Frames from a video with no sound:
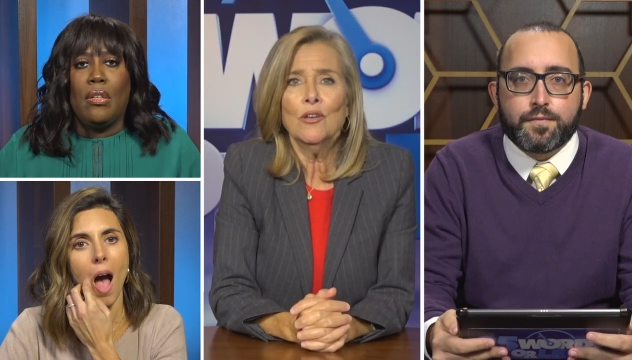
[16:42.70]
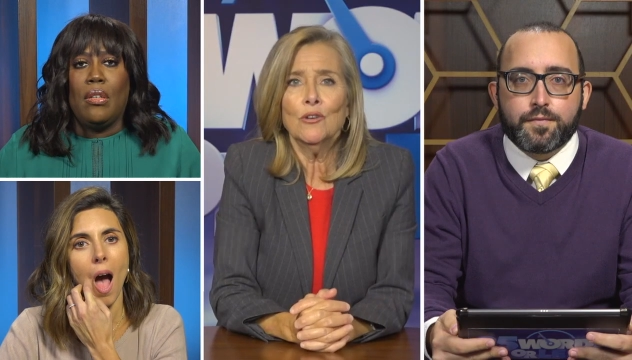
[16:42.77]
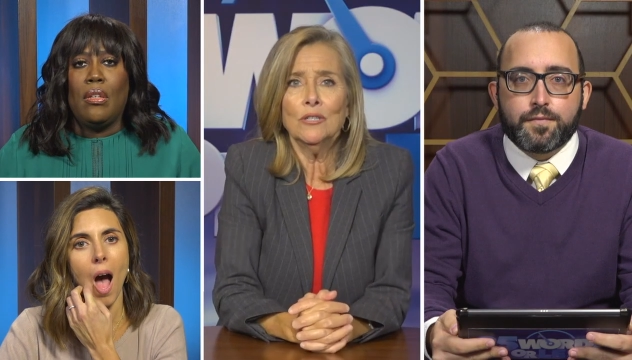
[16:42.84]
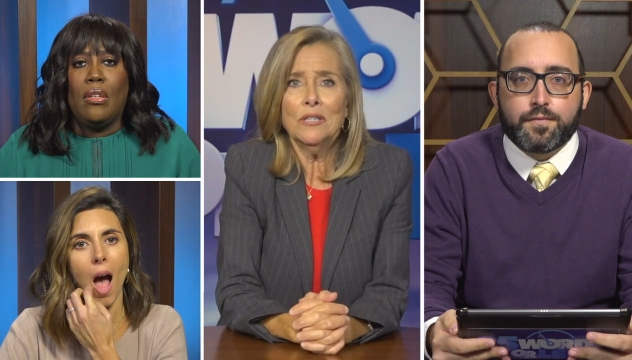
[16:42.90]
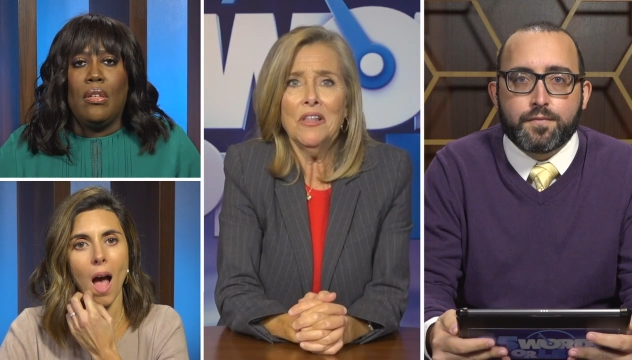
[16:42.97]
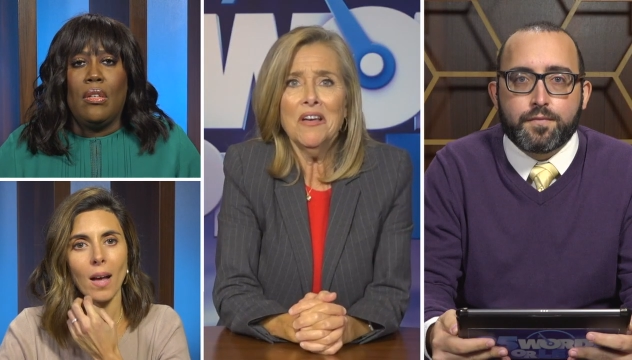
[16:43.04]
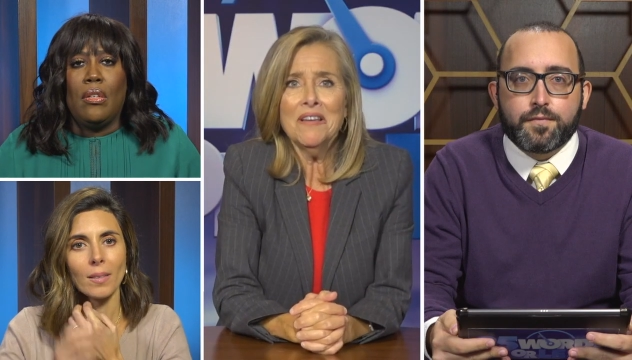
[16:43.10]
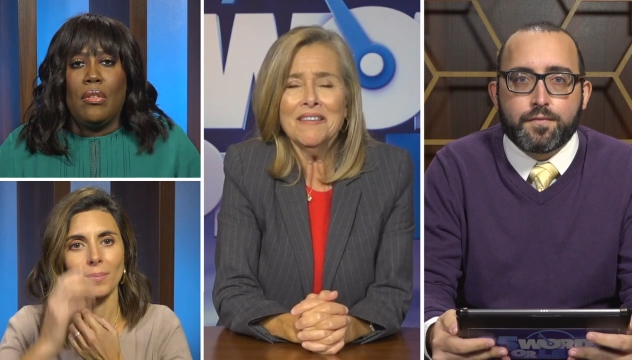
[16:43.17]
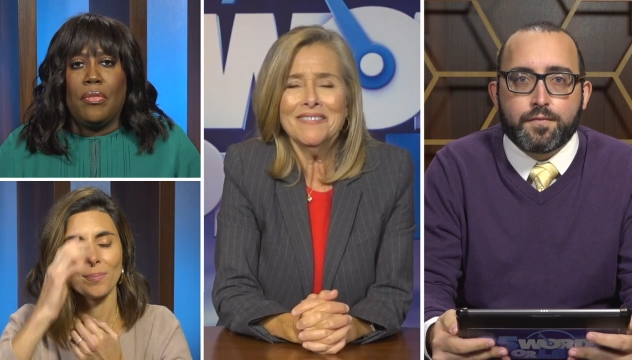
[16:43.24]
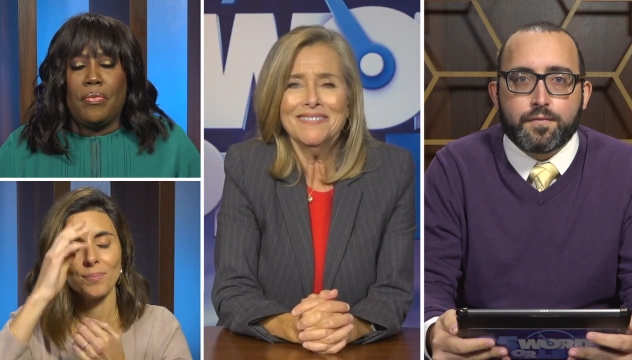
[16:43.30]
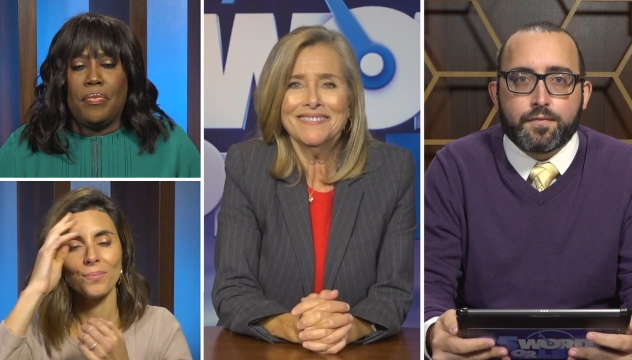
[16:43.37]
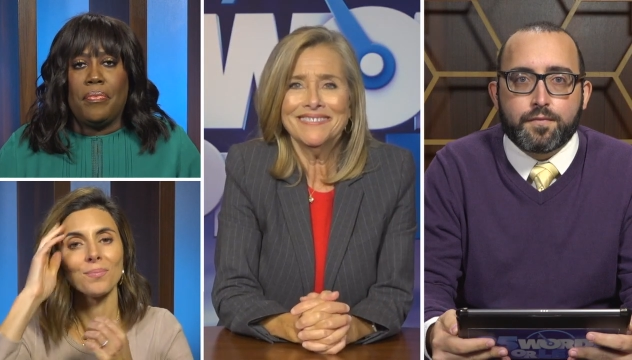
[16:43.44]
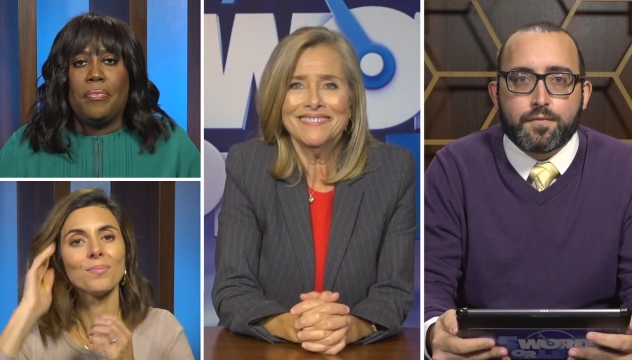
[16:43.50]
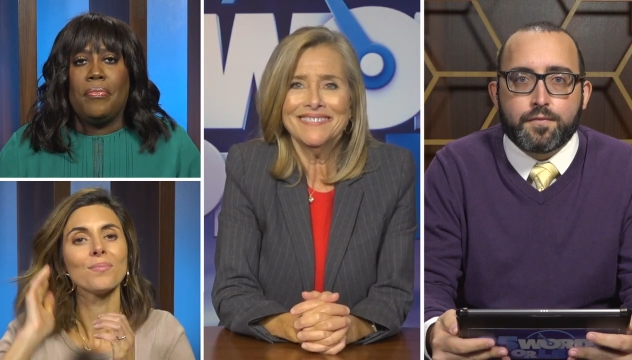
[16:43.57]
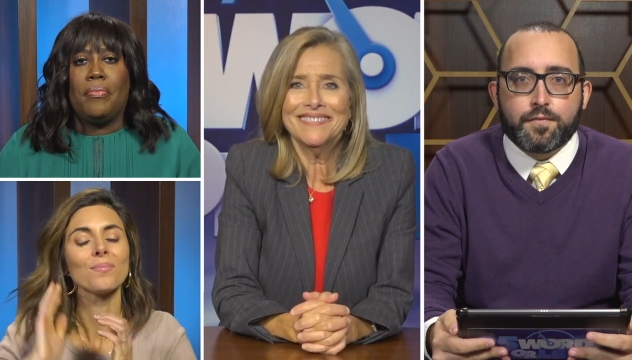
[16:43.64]
Speaker 1: Good luck.
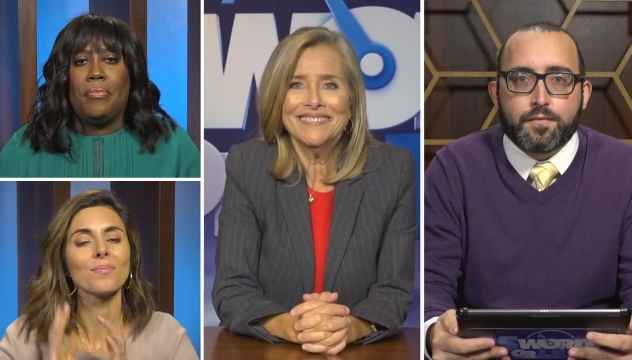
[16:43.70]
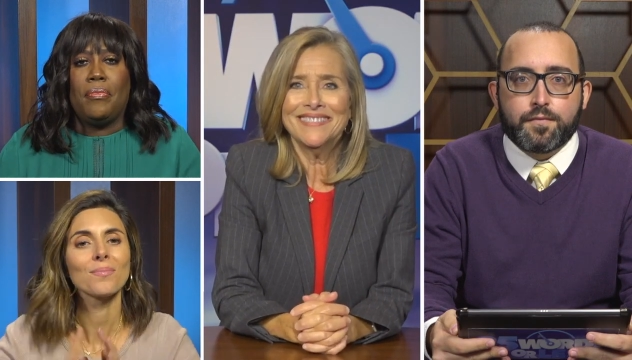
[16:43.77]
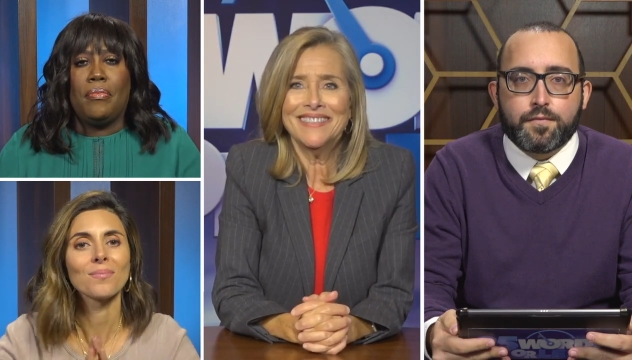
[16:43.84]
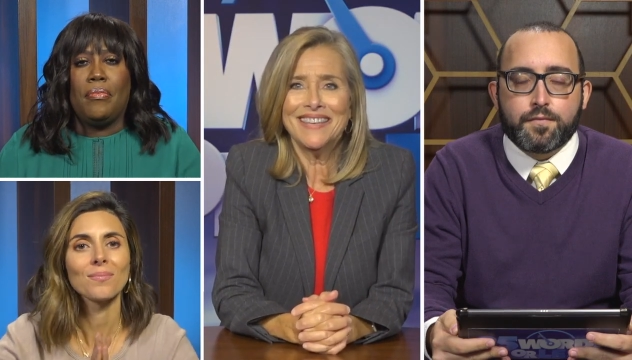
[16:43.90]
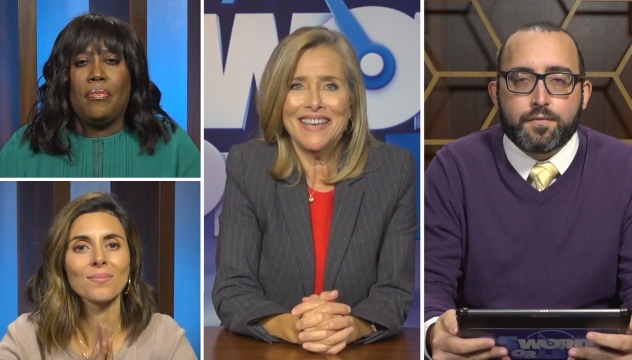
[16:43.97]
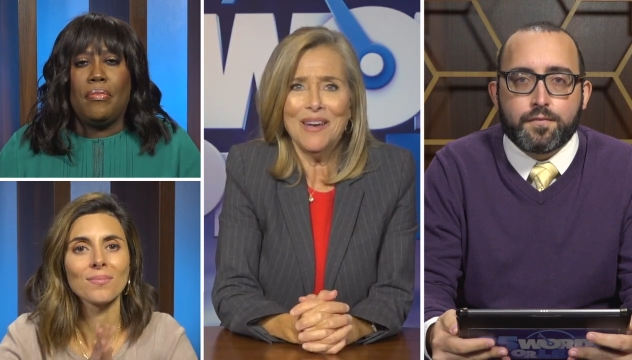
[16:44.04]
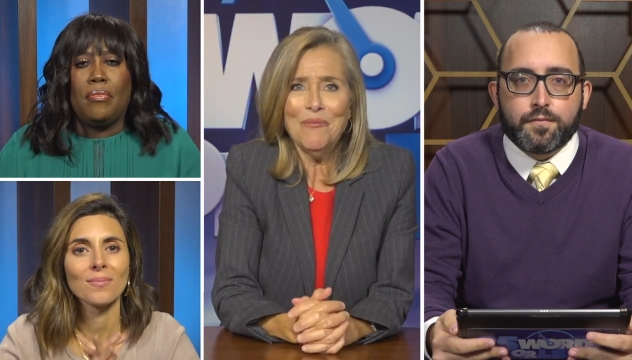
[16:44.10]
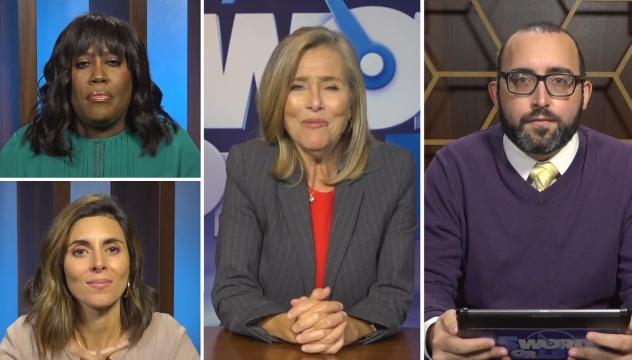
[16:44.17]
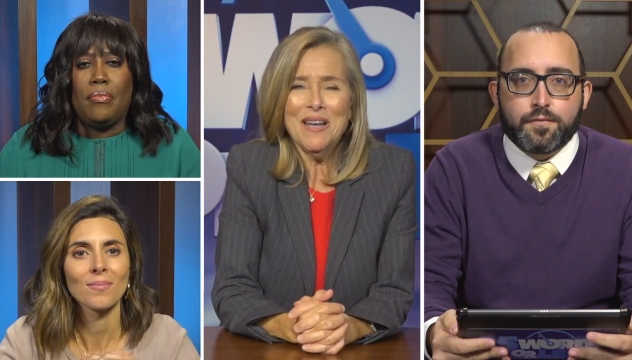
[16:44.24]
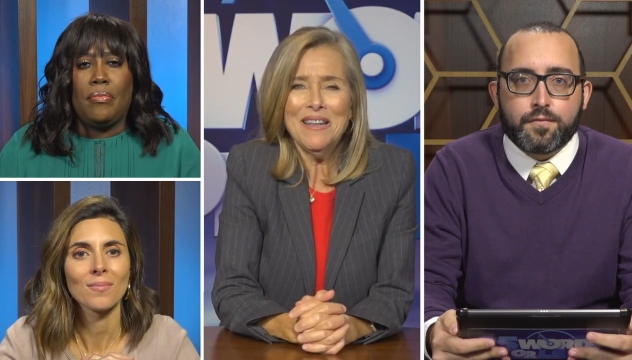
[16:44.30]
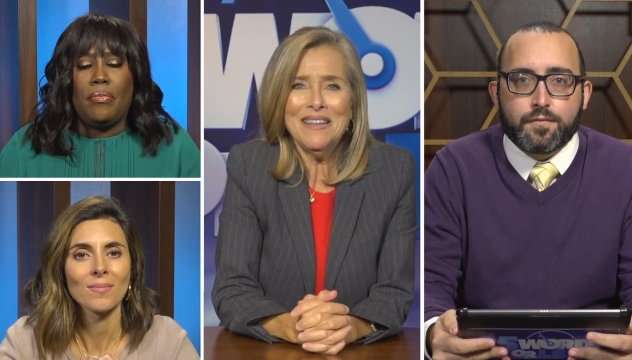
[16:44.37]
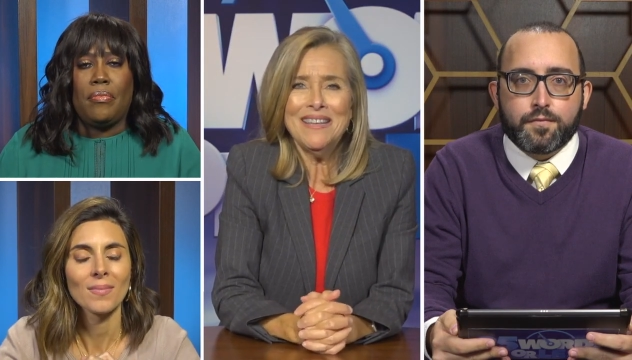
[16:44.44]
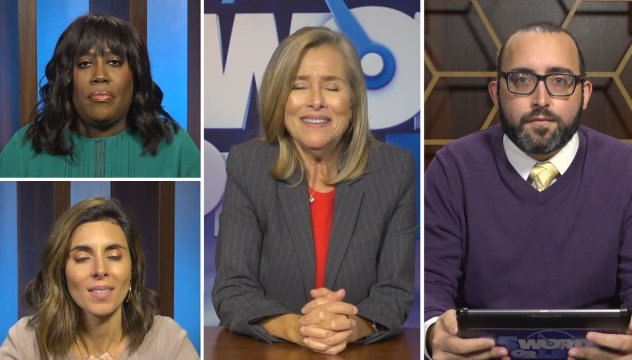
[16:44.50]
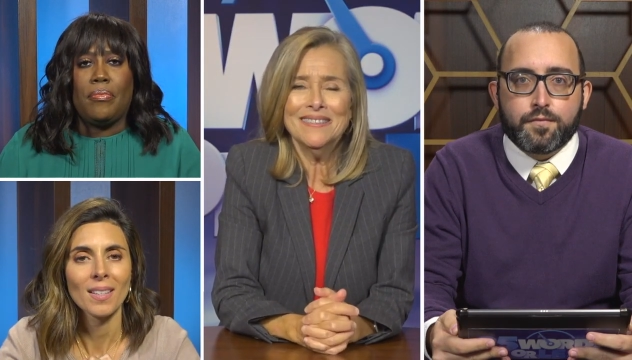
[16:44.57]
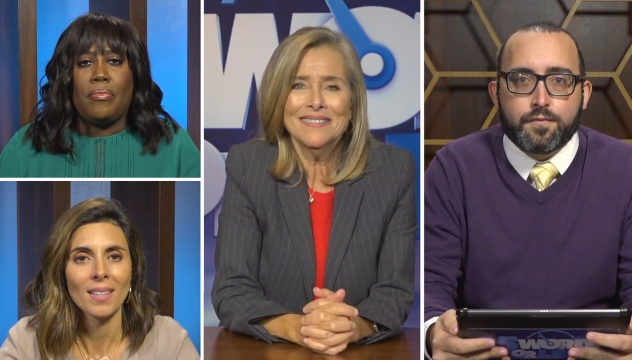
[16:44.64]
Get
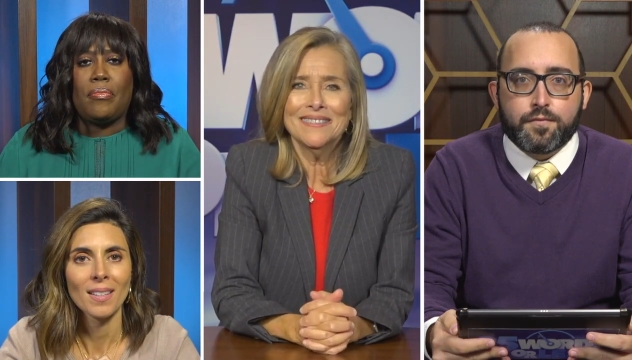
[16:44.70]
ready.